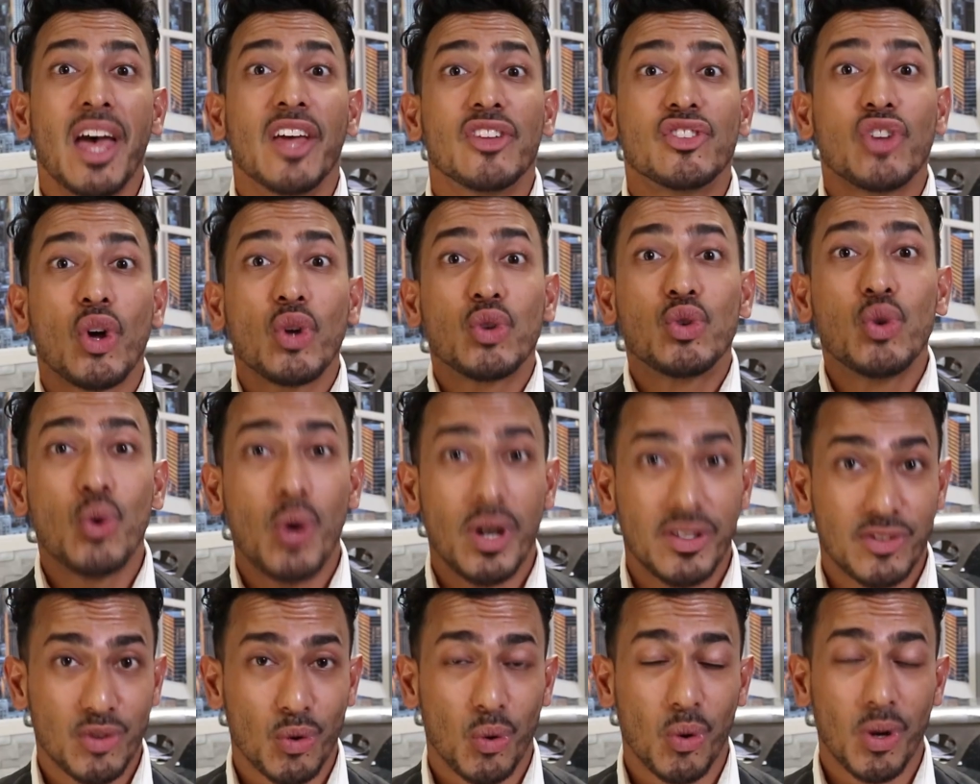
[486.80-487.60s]
So
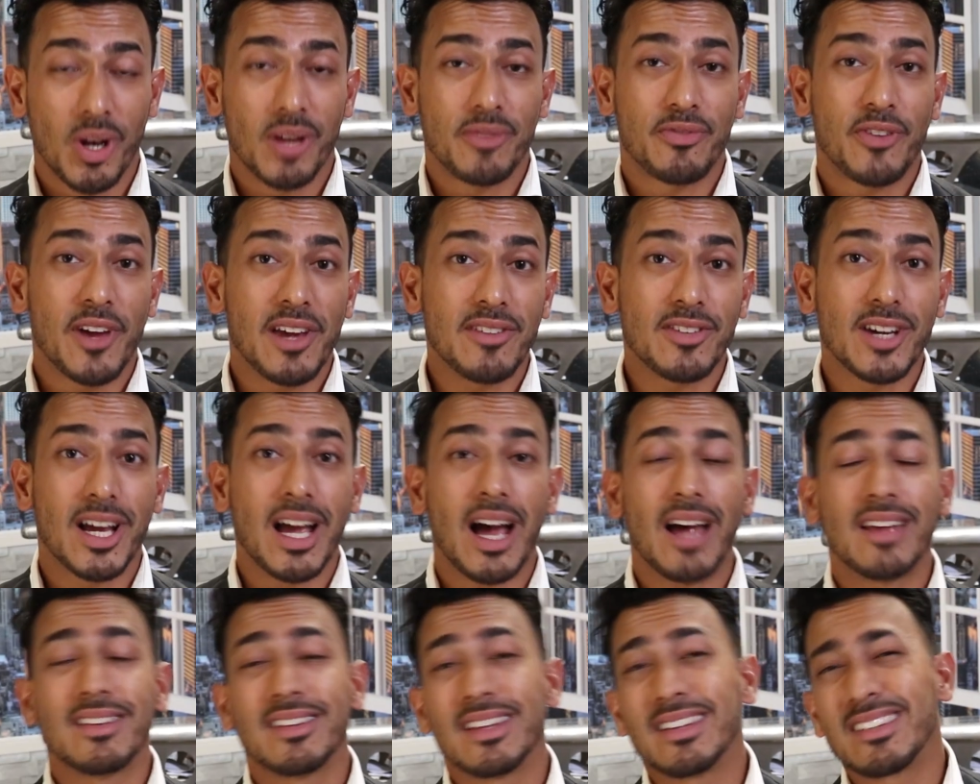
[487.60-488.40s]
do us all a favor,
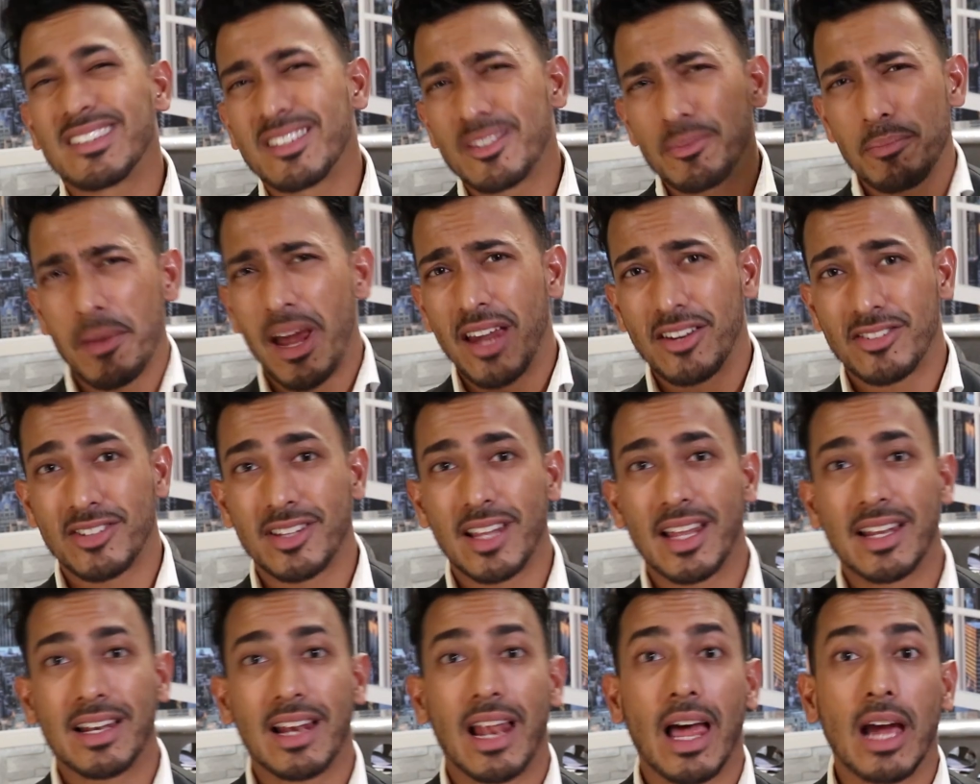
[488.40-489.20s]
guys, and smash
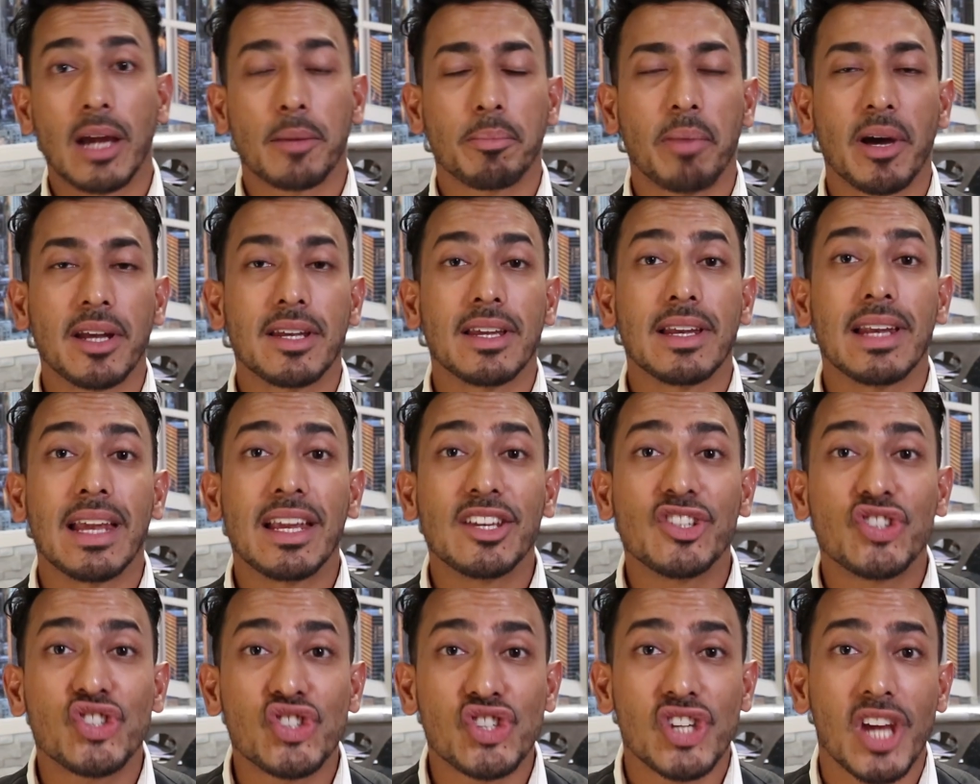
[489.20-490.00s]
that like button
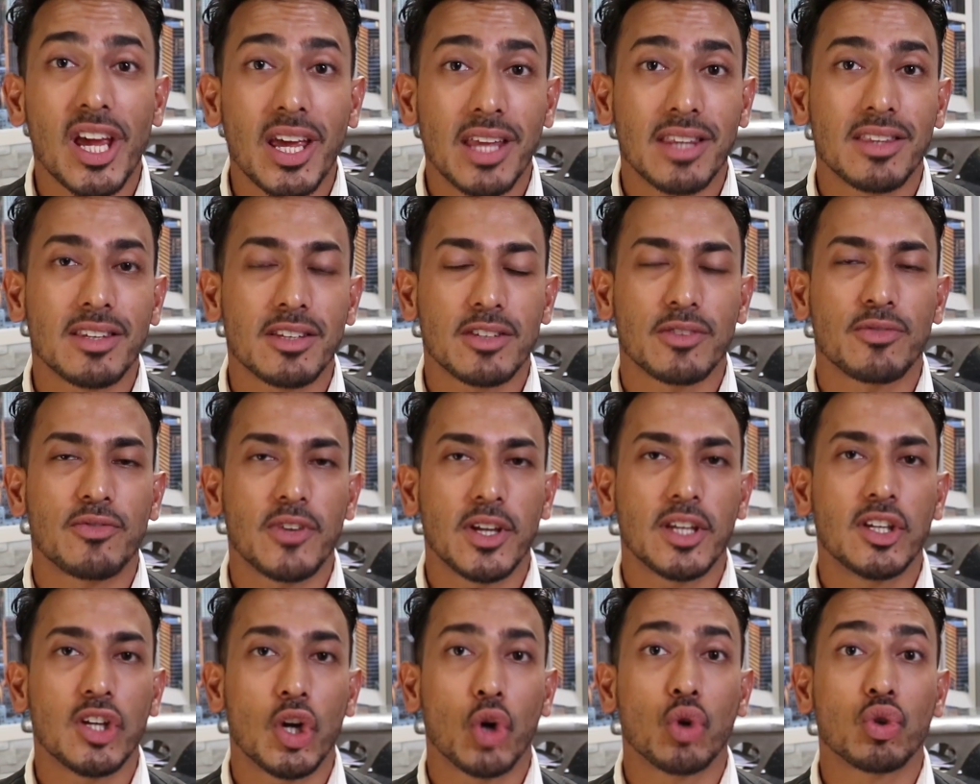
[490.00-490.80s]
and share this
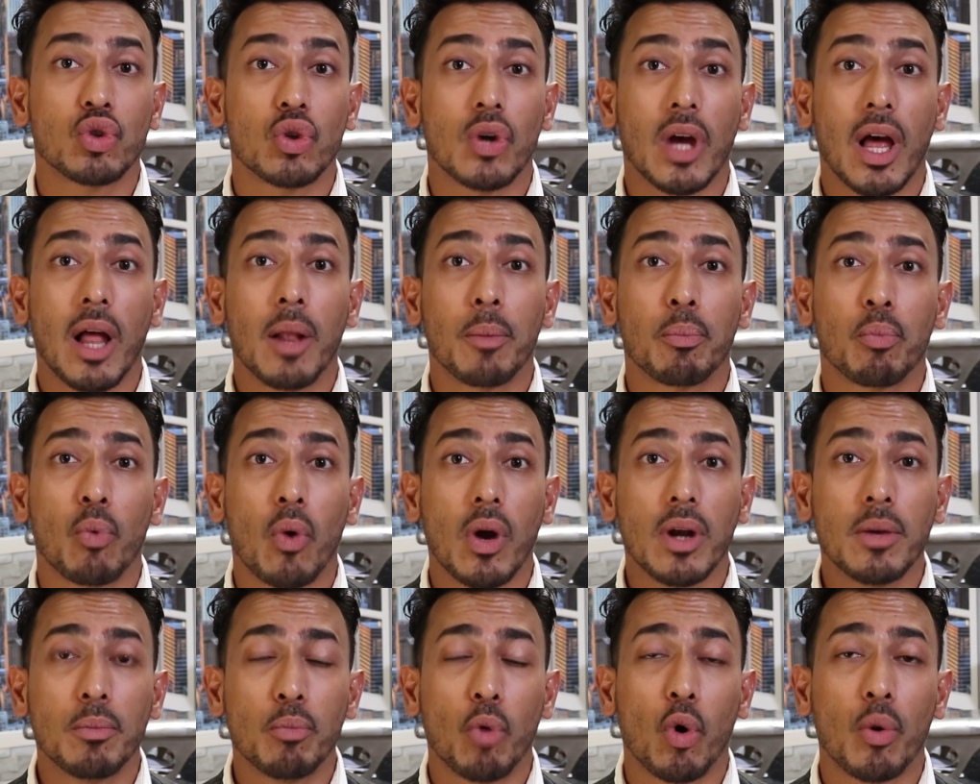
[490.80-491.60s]
video to help
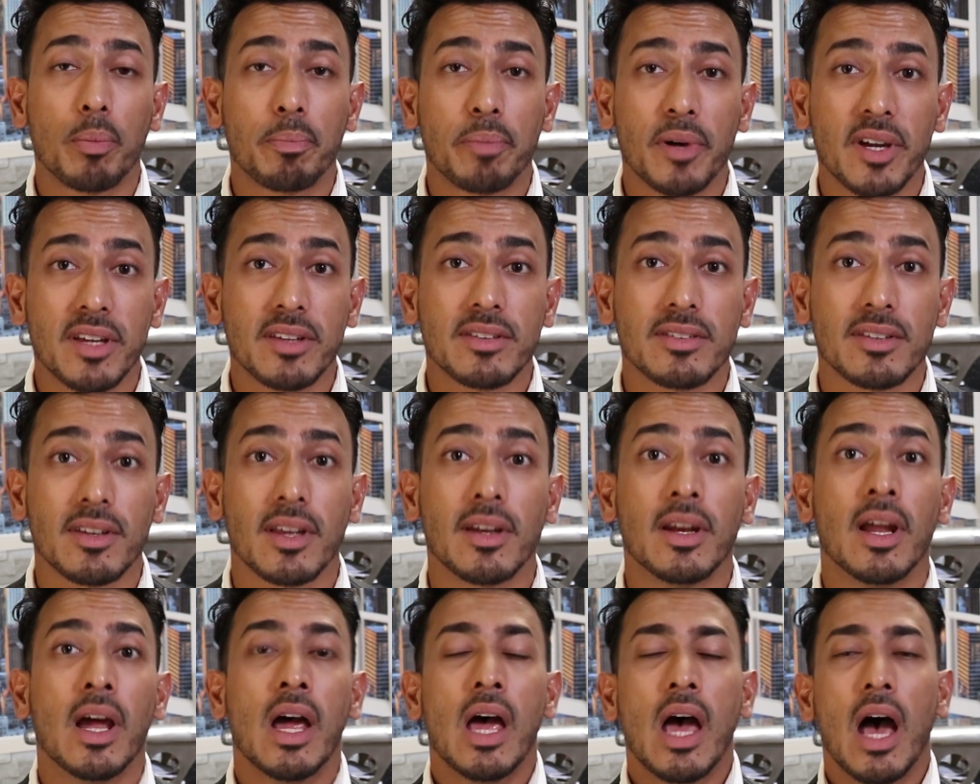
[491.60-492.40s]
one more
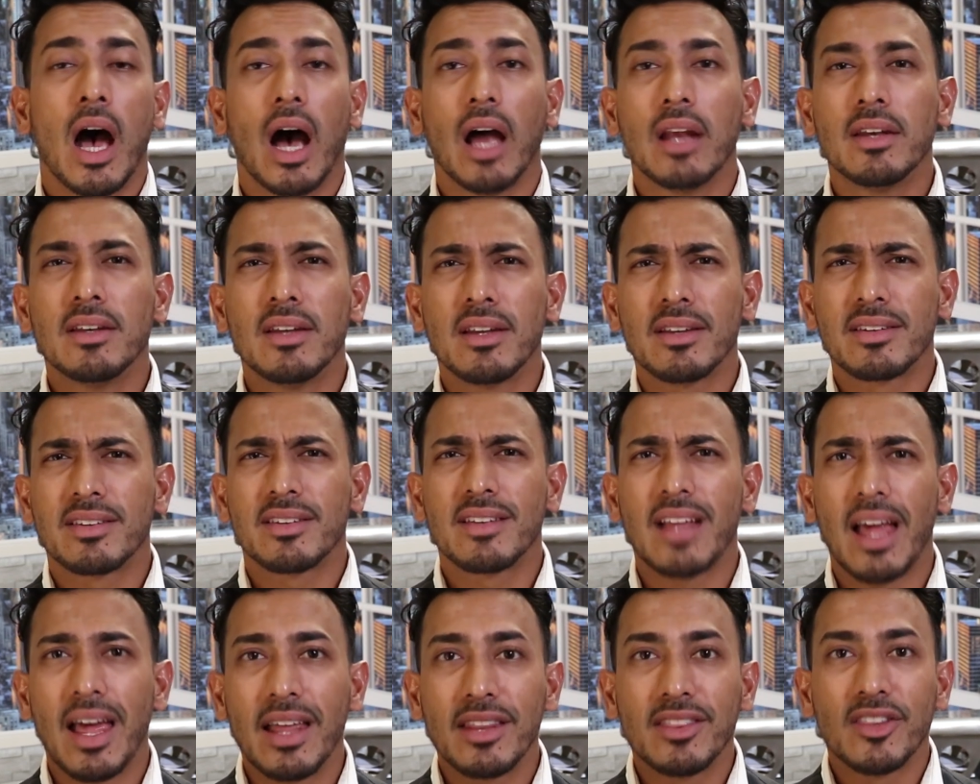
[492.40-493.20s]
person
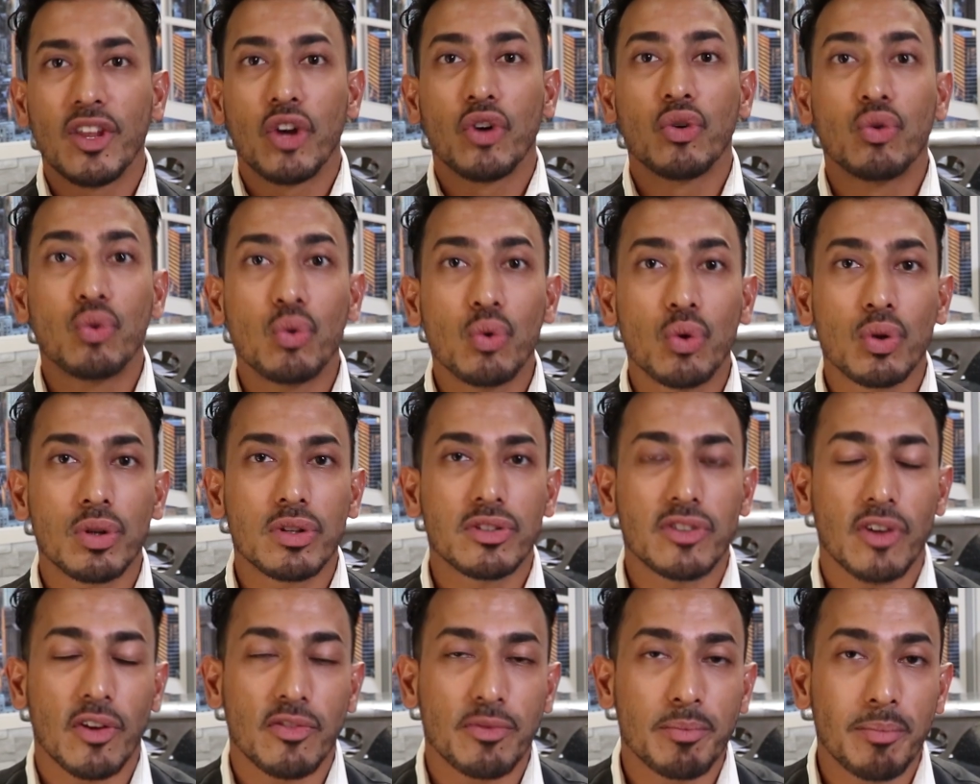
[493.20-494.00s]
understand the
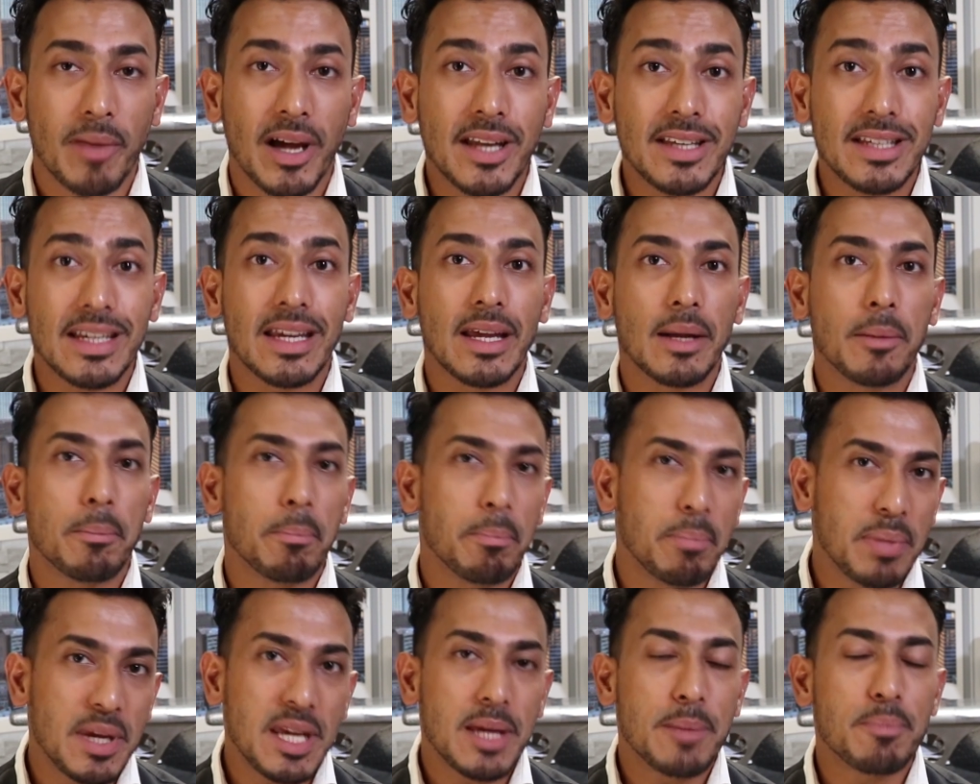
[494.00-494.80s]
rules of money
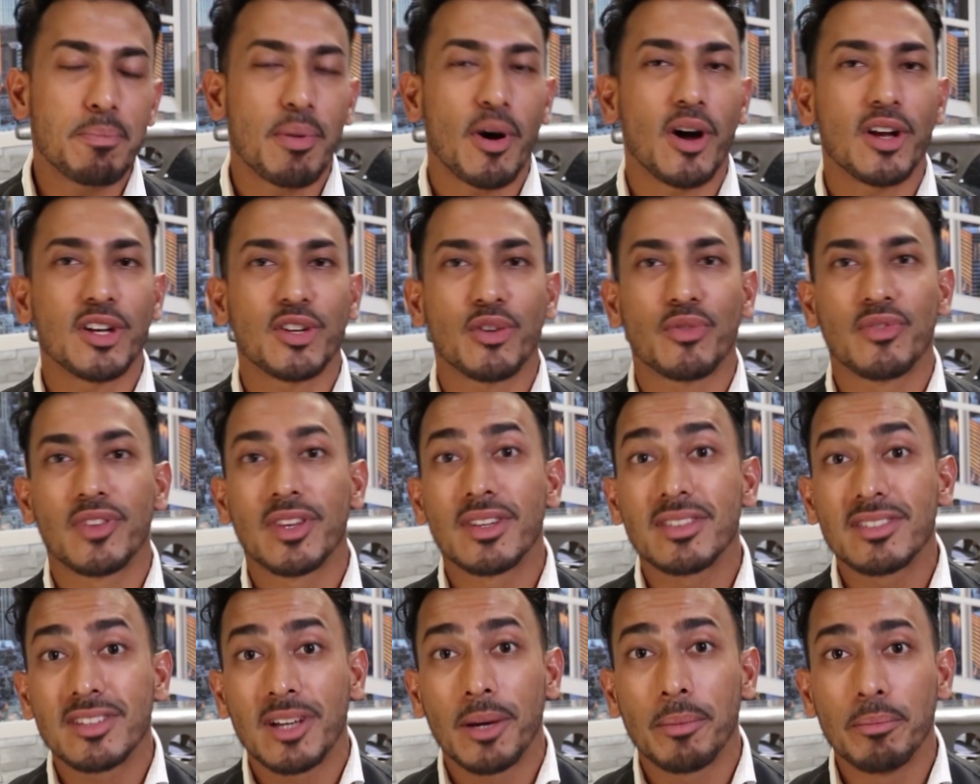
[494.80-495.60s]
and be part of
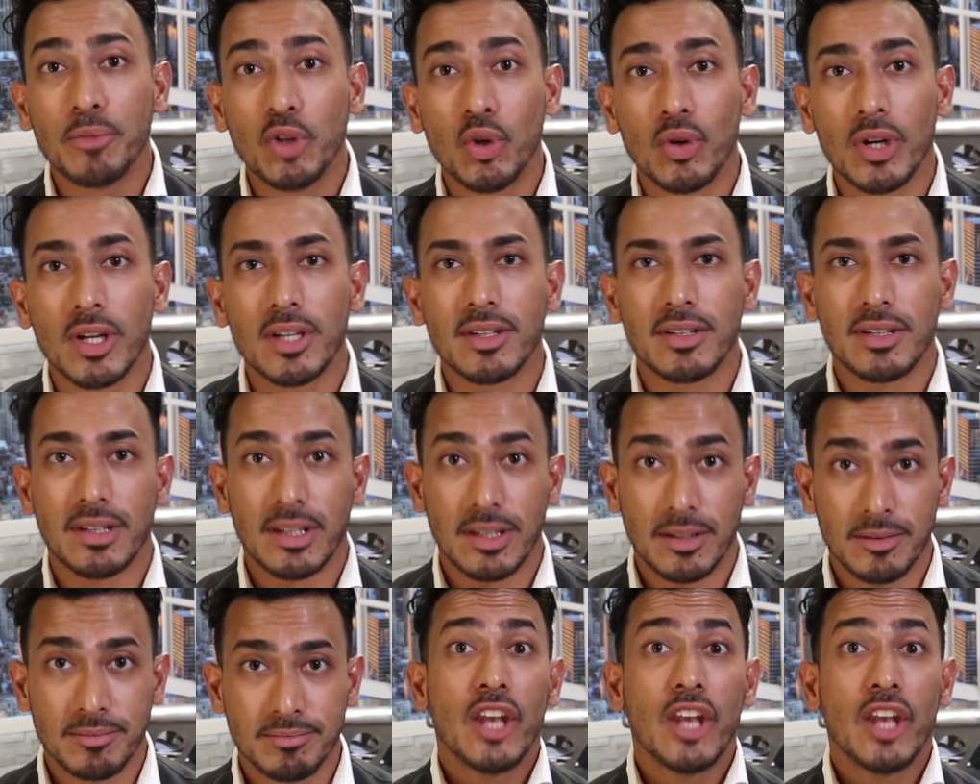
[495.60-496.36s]
this community.